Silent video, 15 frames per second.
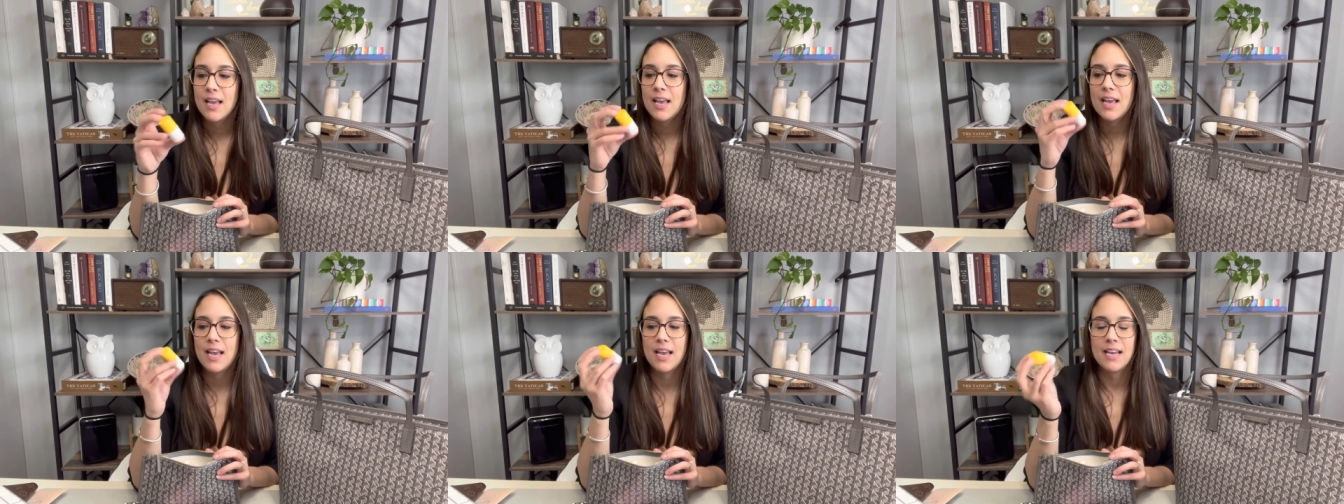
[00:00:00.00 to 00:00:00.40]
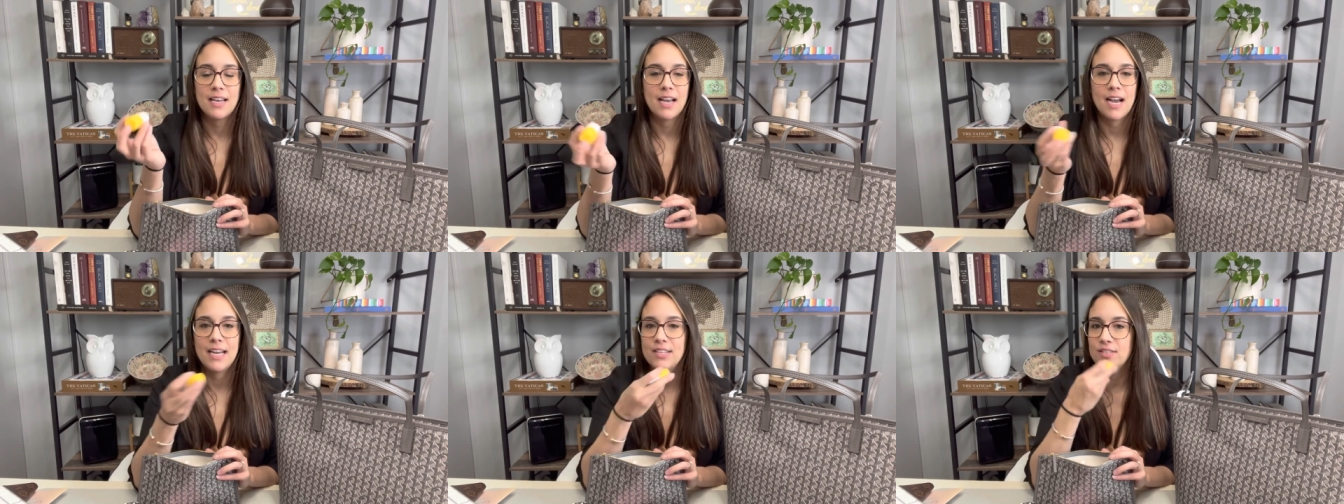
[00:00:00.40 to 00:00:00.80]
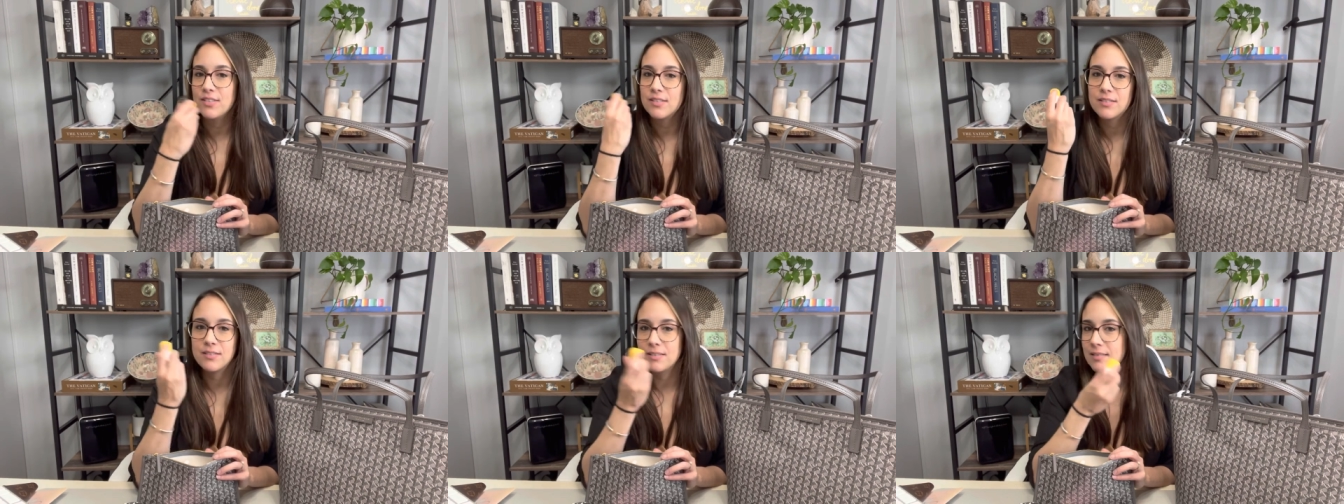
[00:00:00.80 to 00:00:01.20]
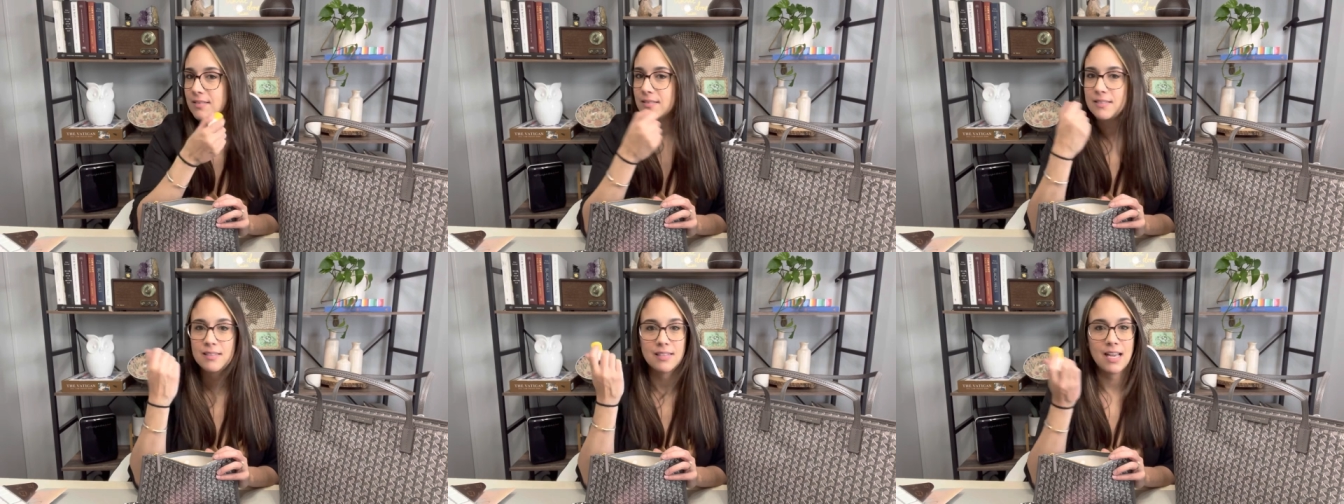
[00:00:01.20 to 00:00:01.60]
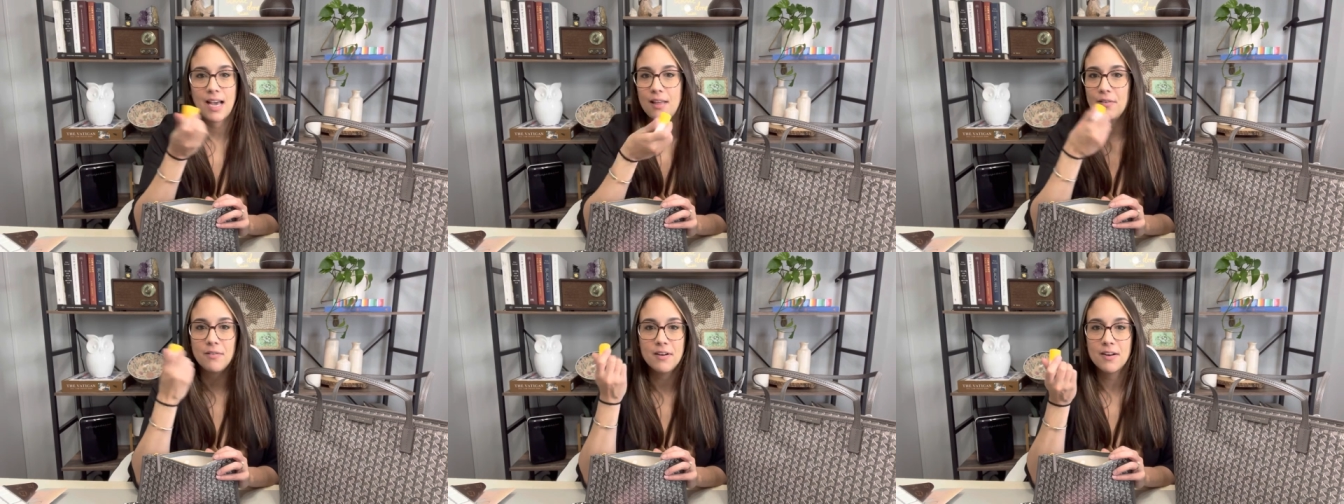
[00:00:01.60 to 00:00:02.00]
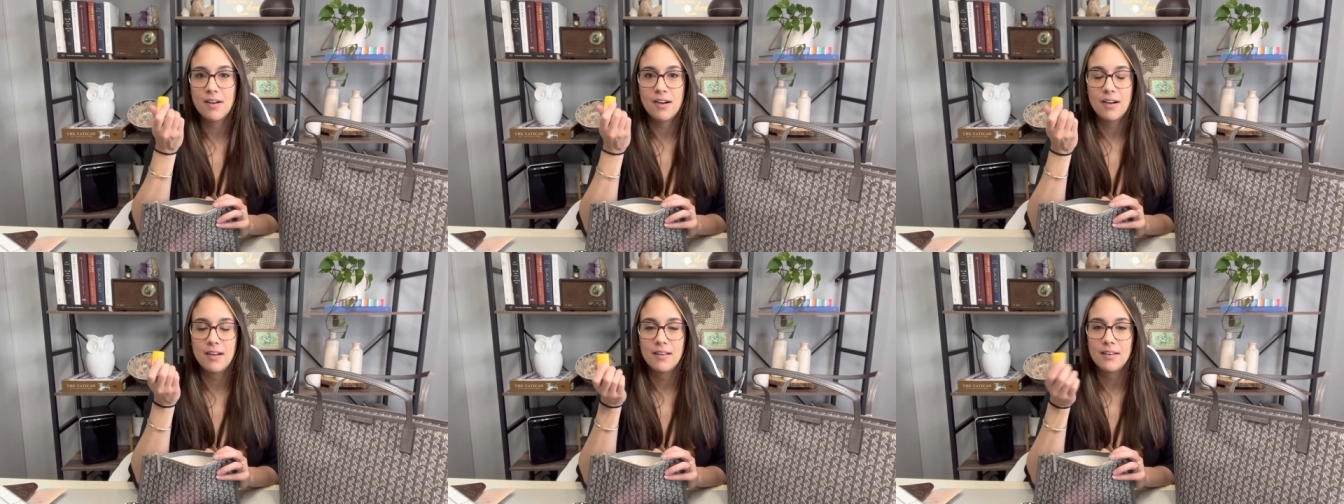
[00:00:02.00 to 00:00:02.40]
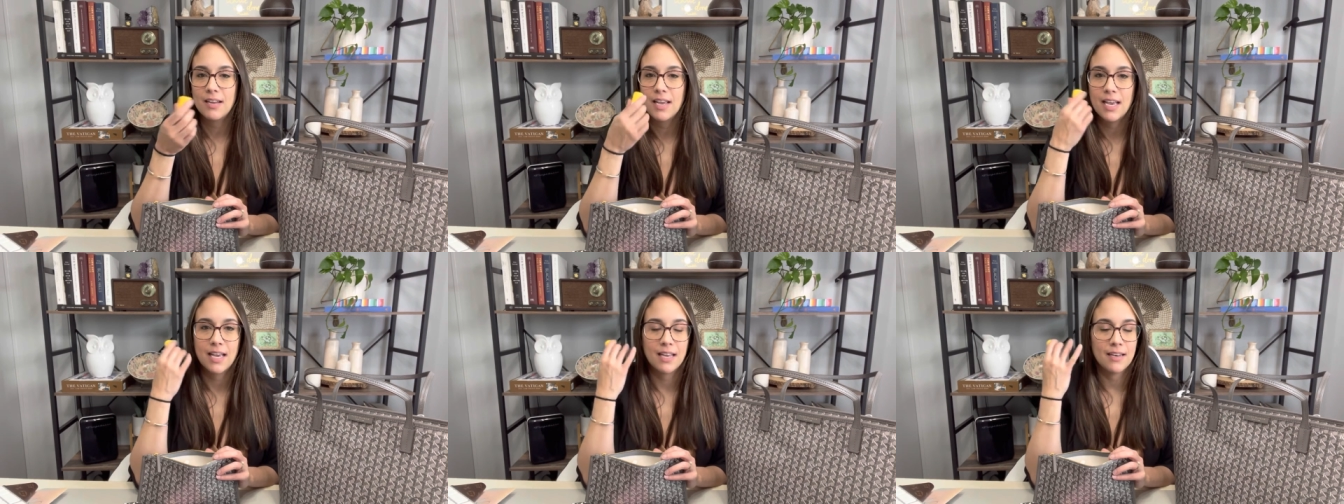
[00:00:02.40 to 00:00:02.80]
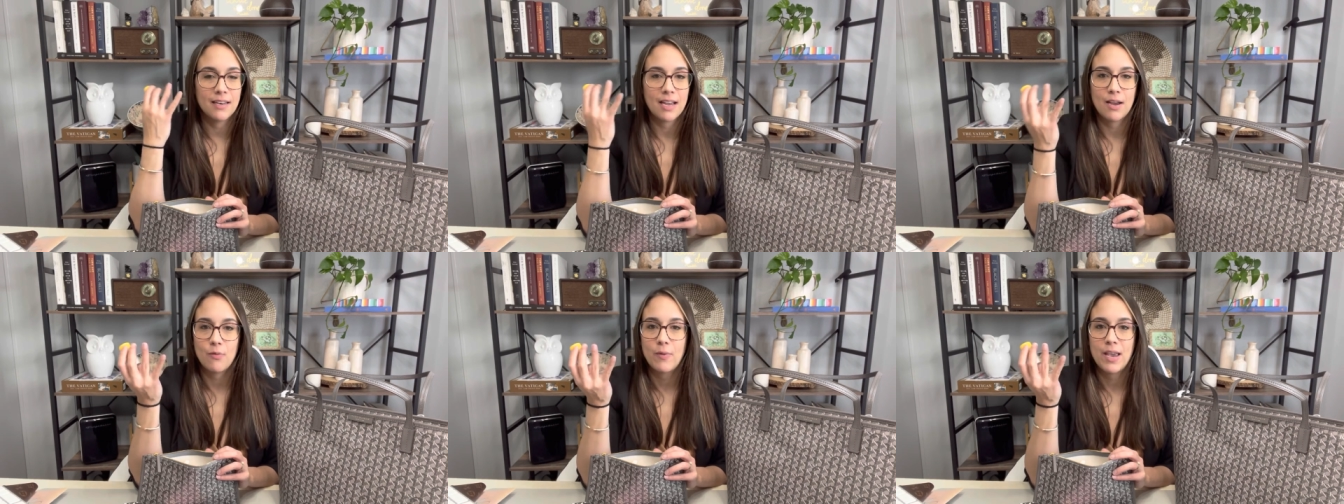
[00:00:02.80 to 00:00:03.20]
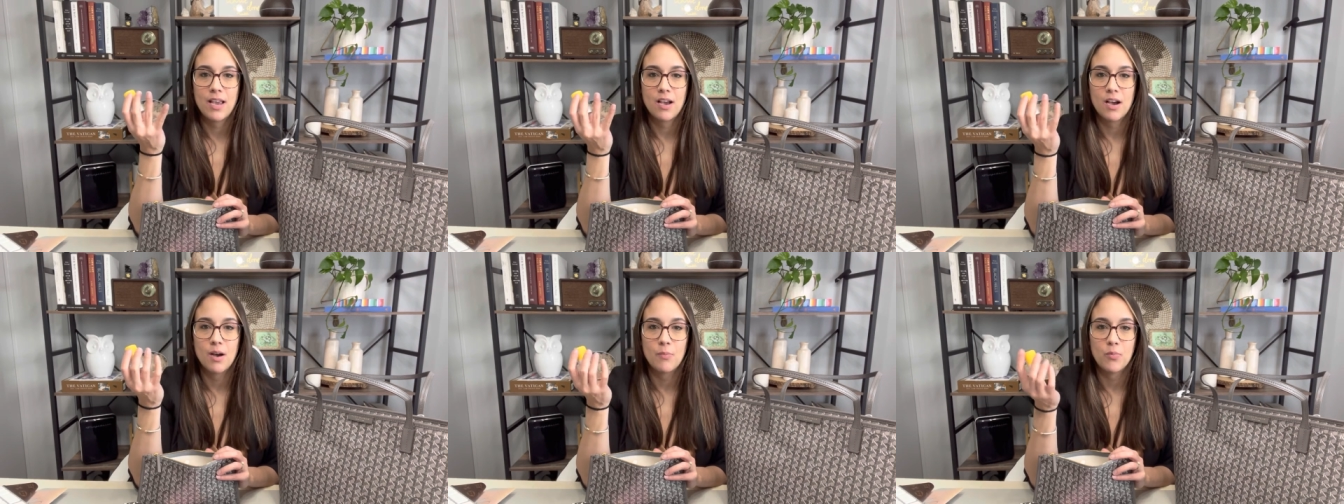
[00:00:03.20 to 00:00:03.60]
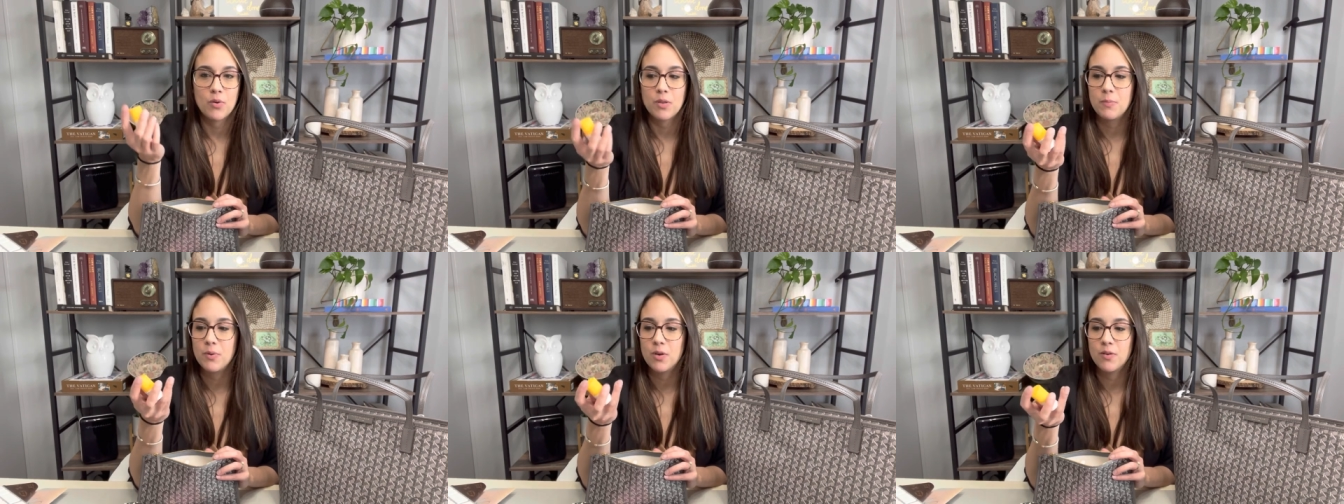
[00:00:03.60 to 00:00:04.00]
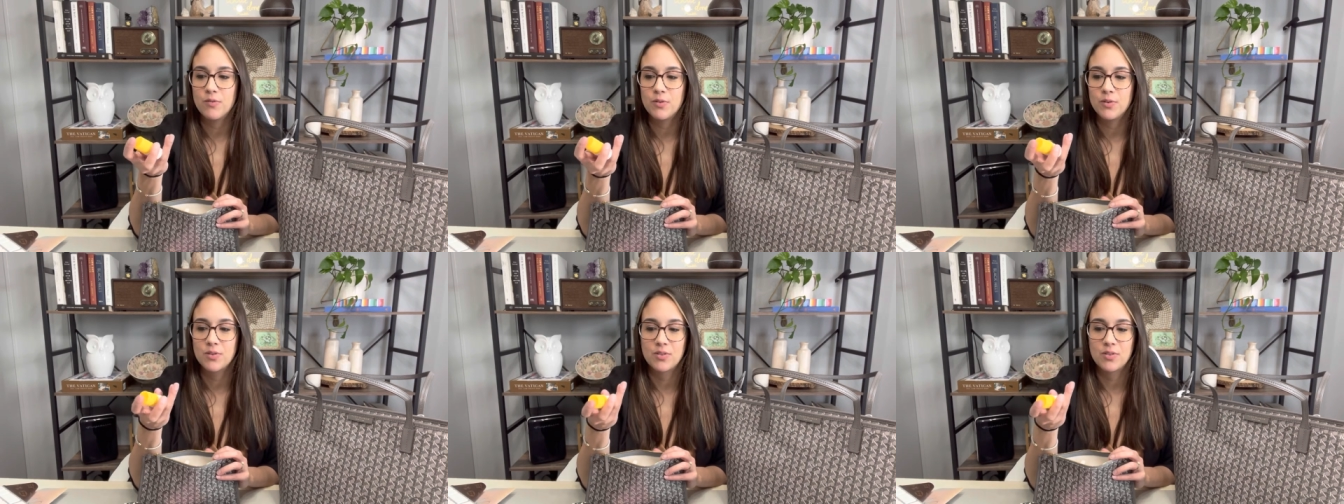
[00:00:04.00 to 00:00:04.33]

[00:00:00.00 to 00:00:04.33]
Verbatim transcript: and I just slather it on and I wake up with beautiful,